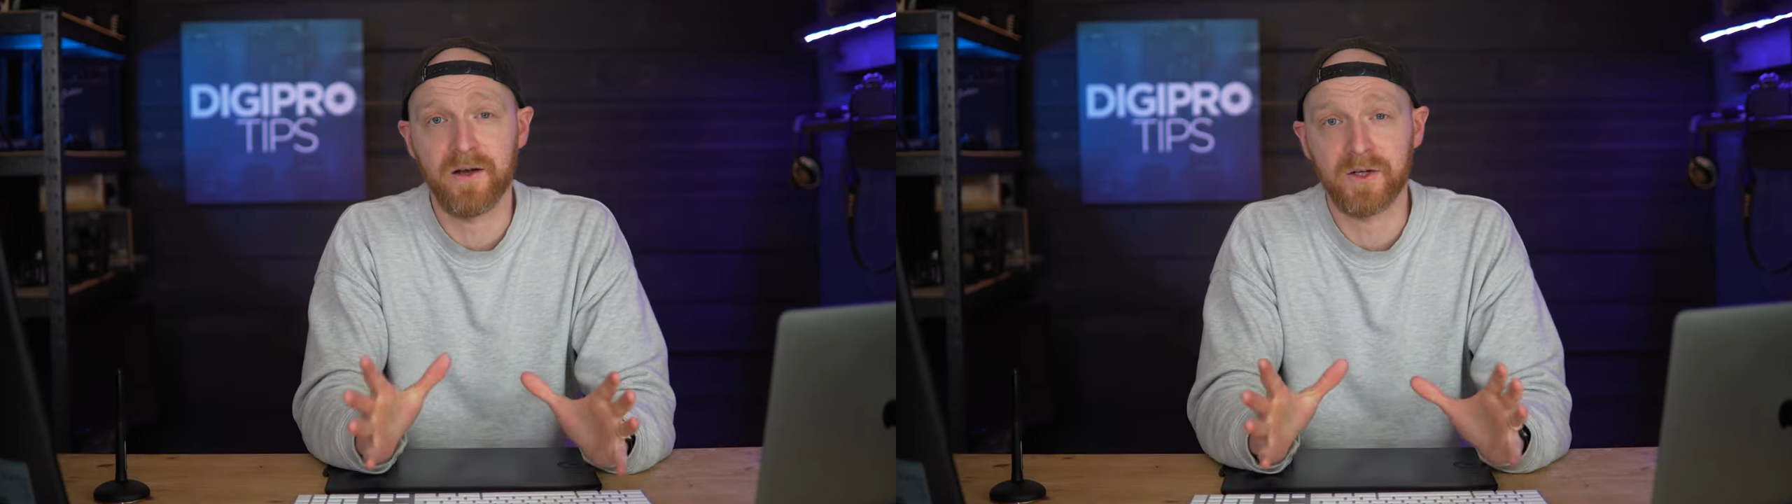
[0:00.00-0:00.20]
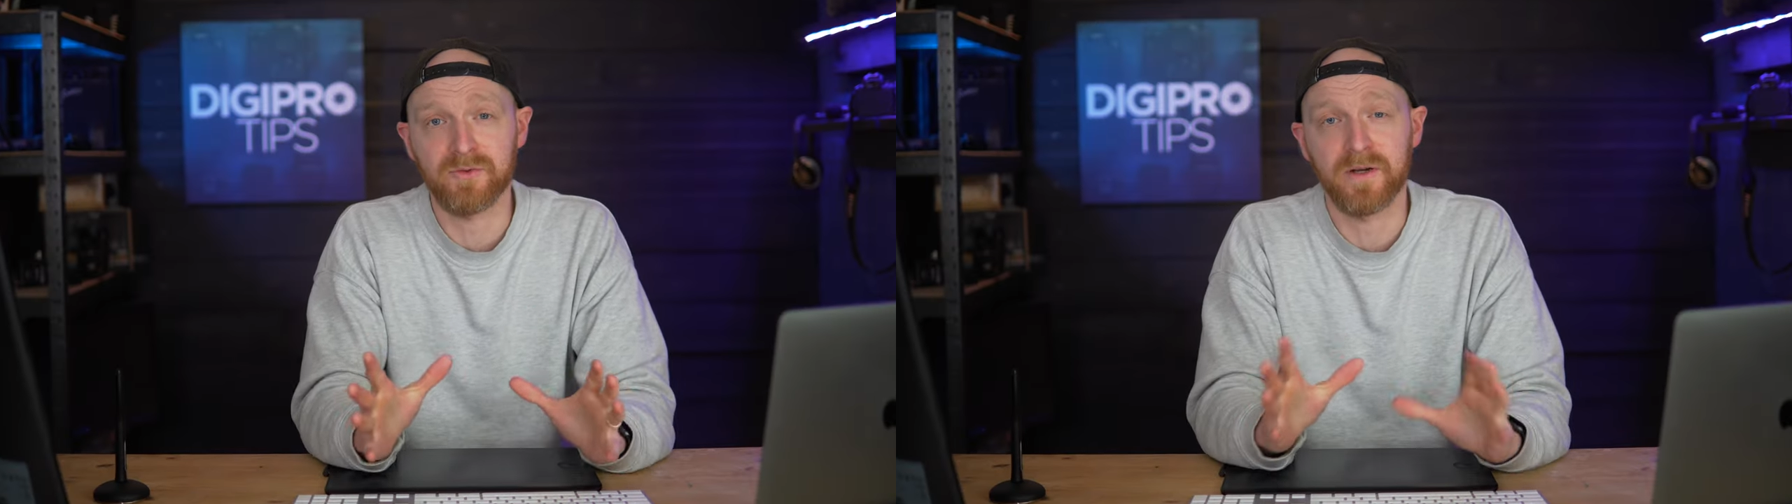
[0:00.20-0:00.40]

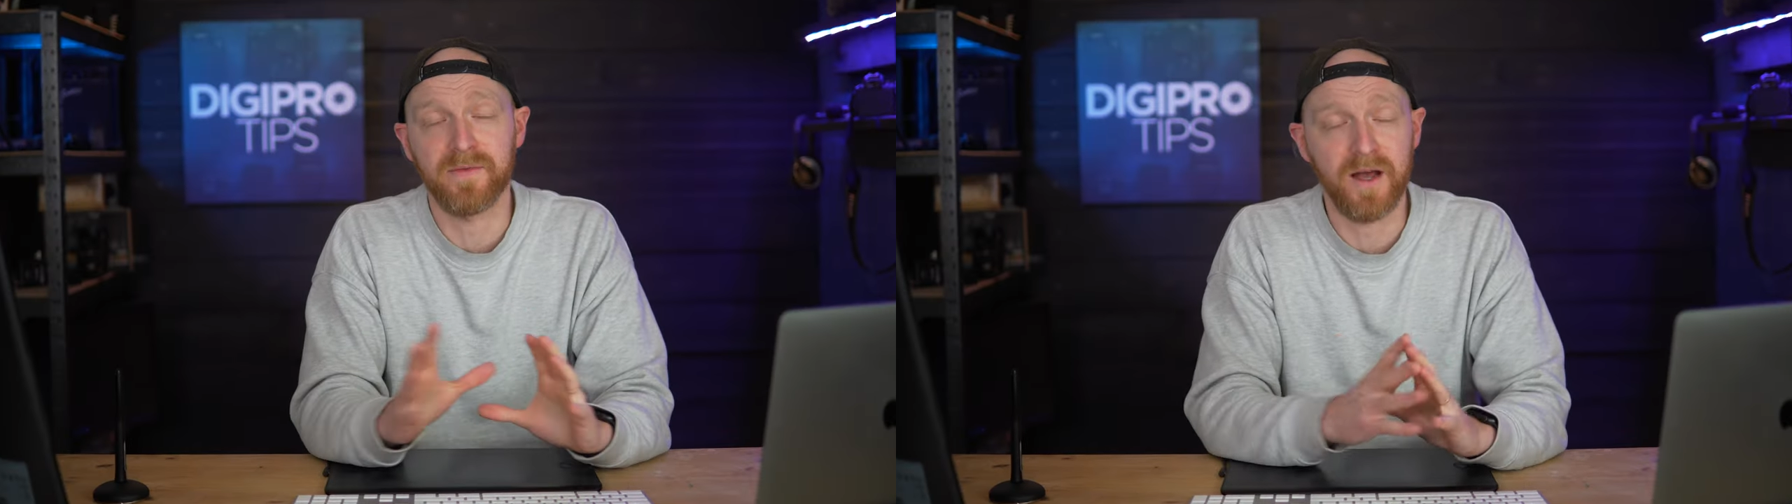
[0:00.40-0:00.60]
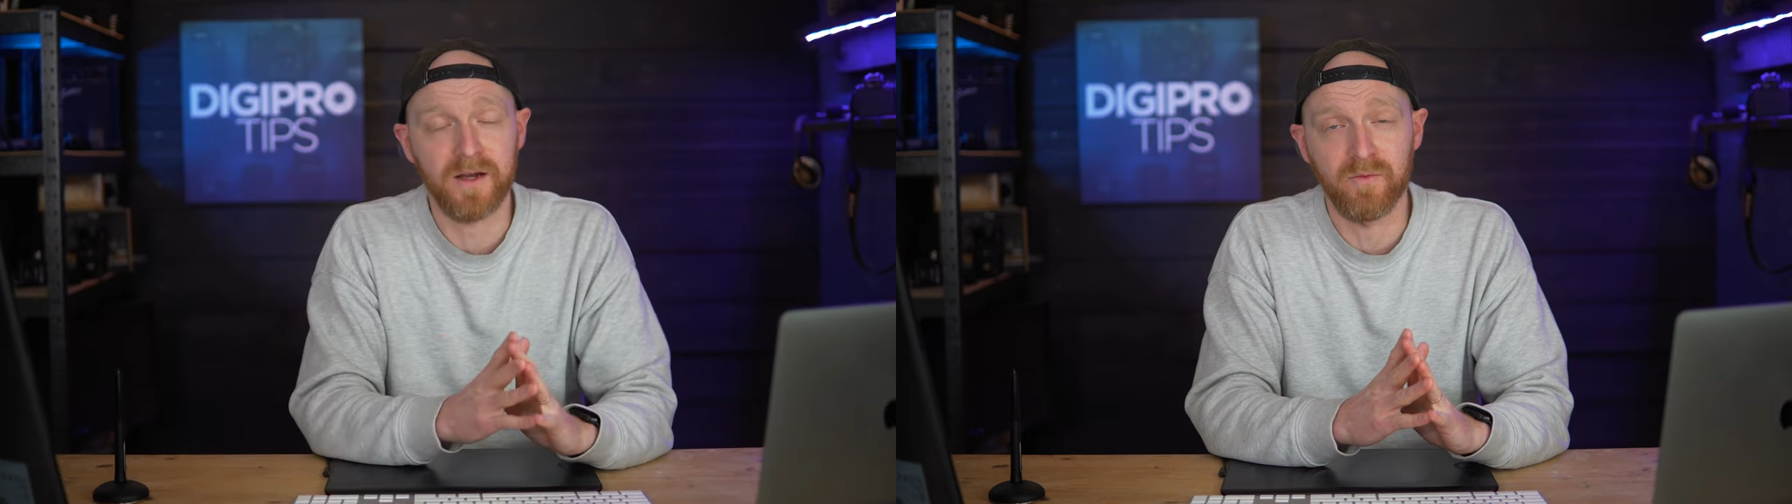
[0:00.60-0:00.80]
hard
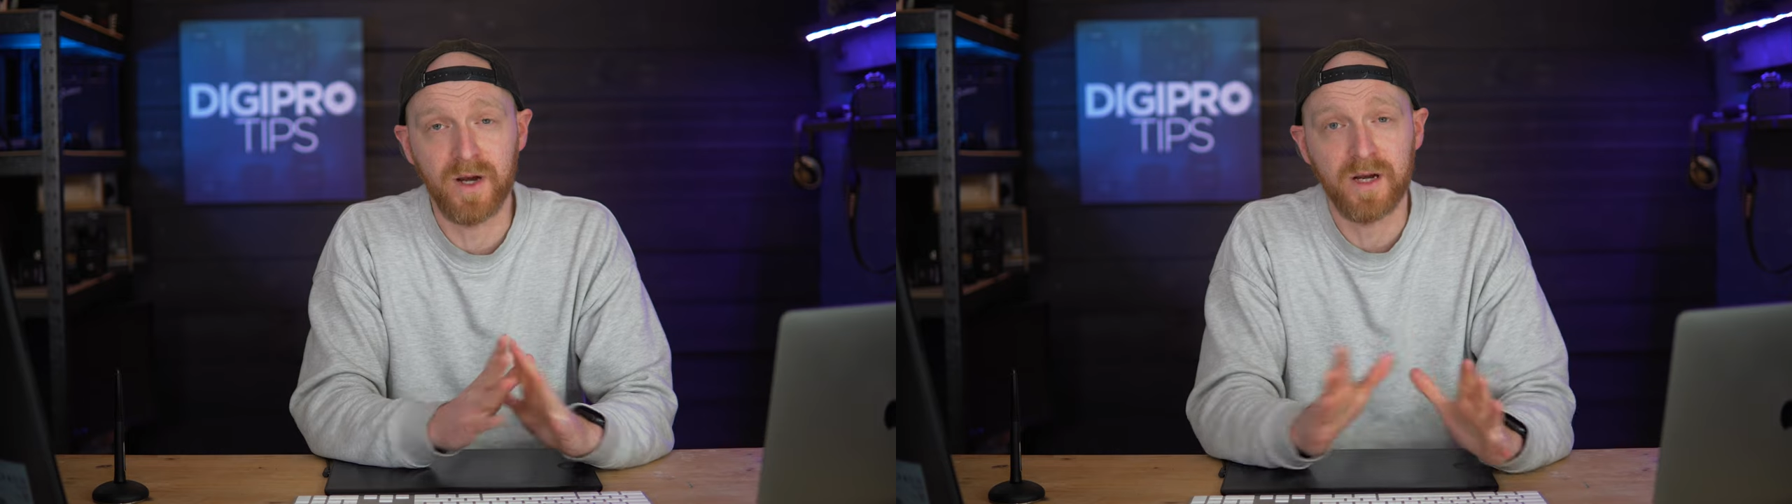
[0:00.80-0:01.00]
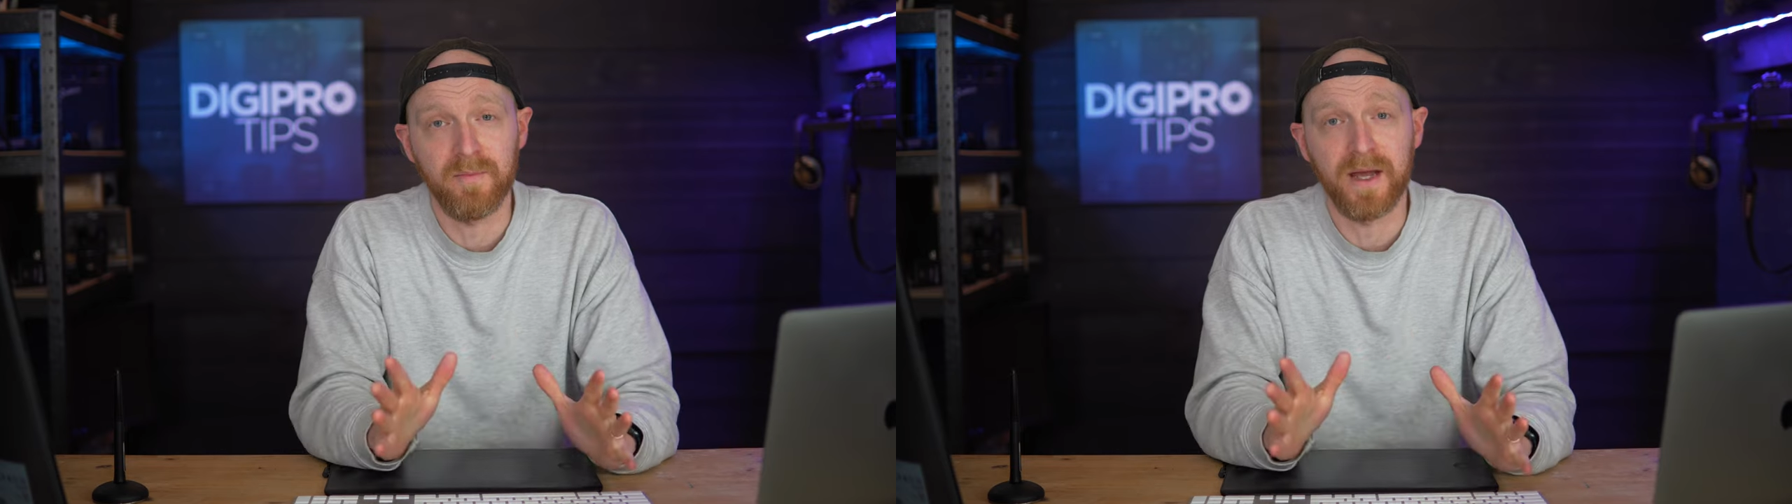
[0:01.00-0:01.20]
drive that I can
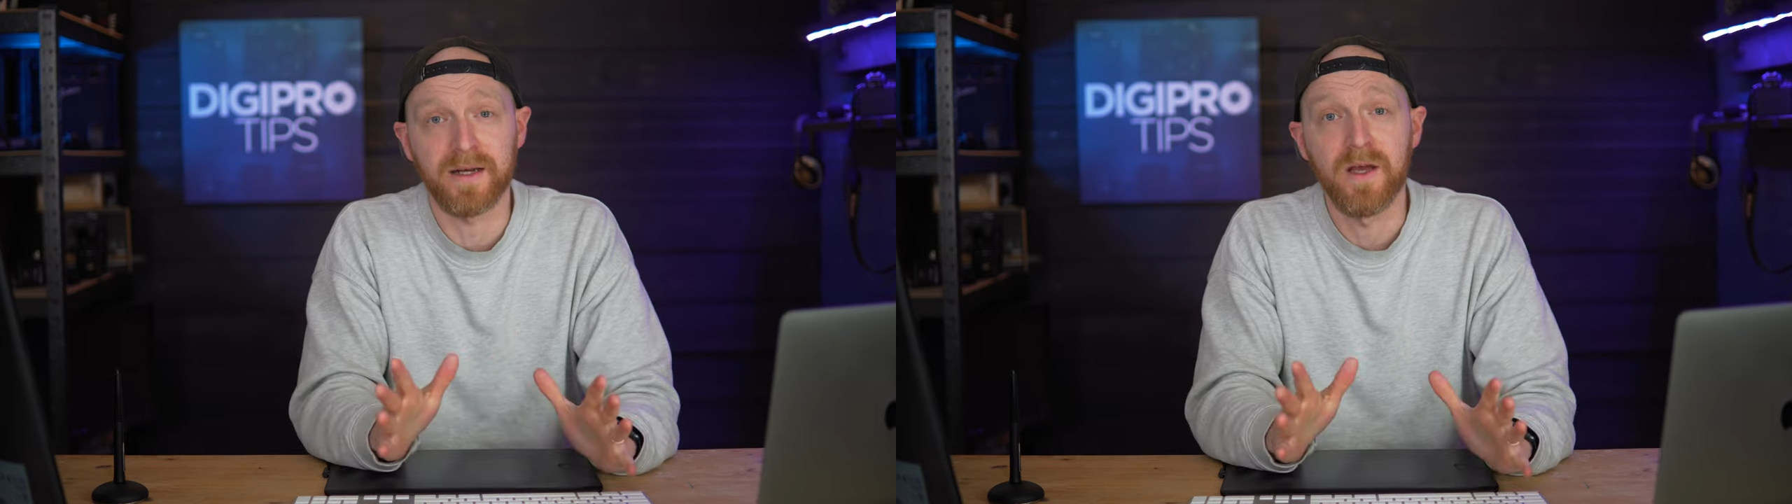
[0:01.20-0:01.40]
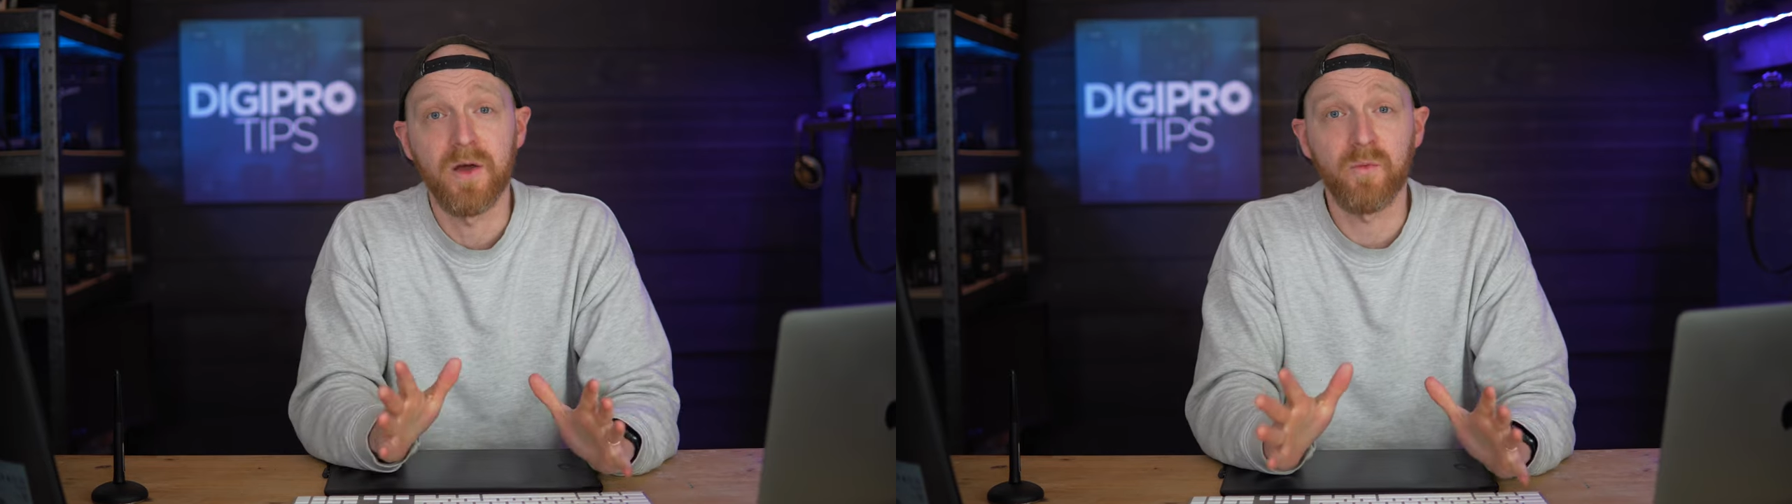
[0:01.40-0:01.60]

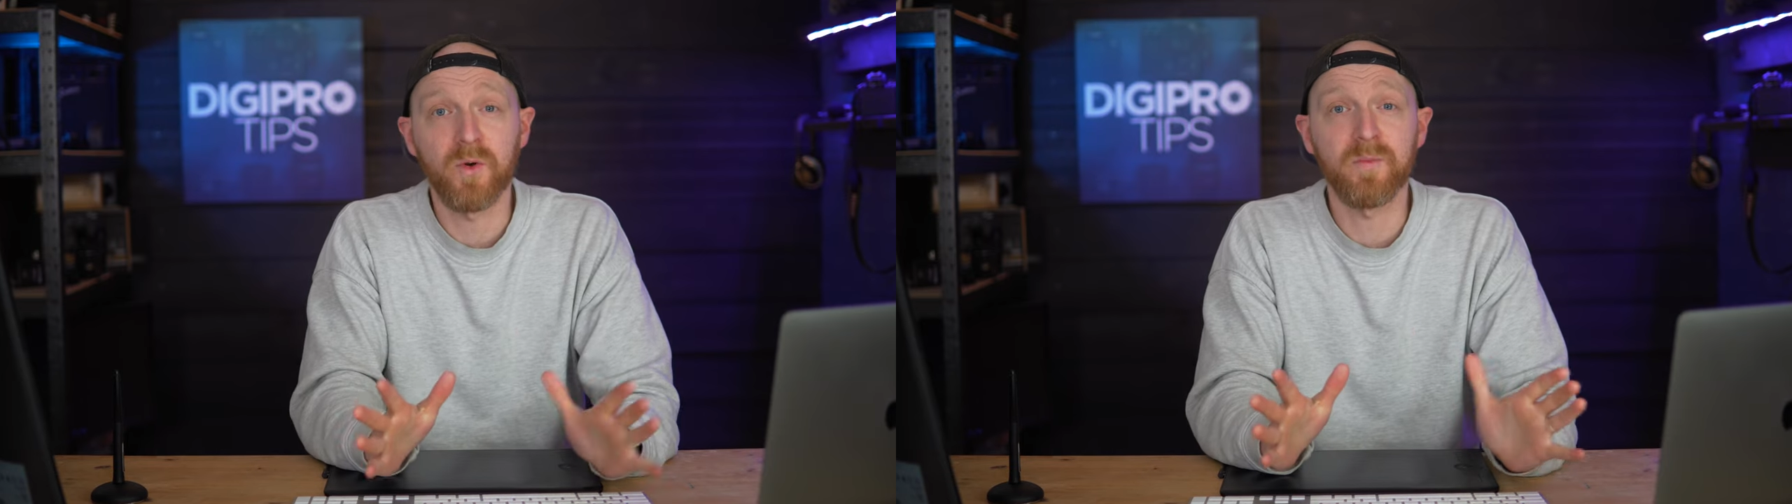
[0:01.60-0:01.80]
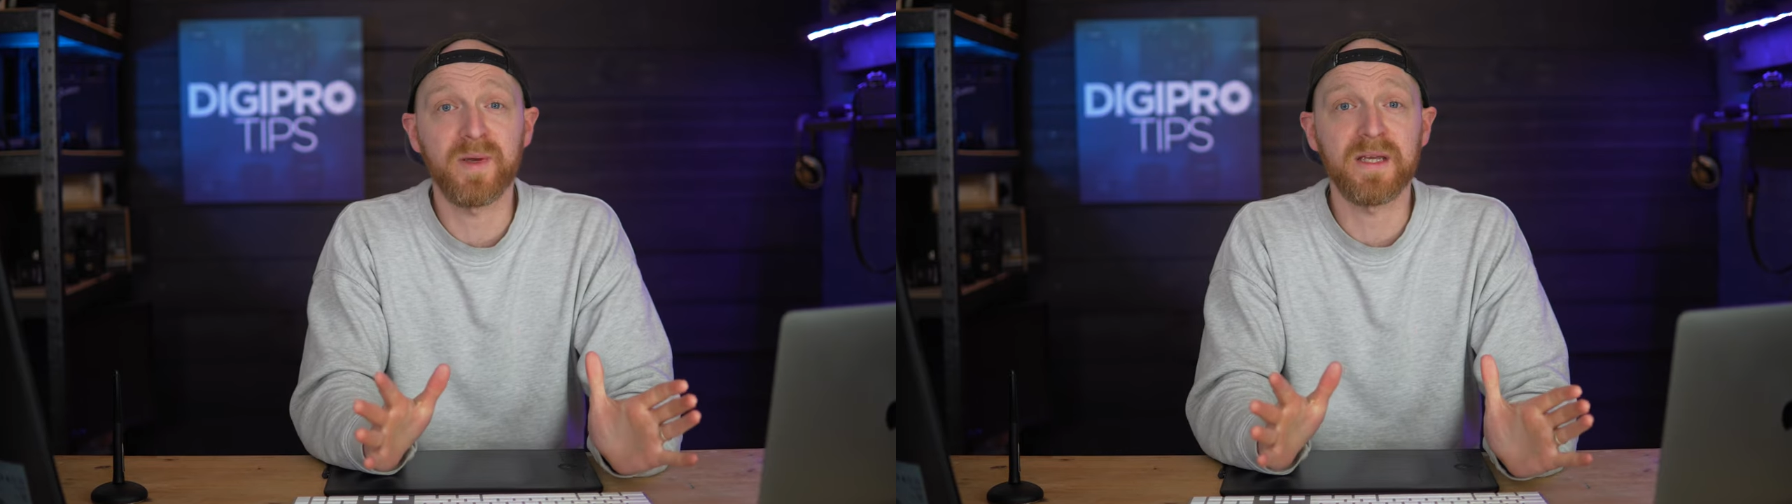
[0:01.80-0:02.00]
recommend would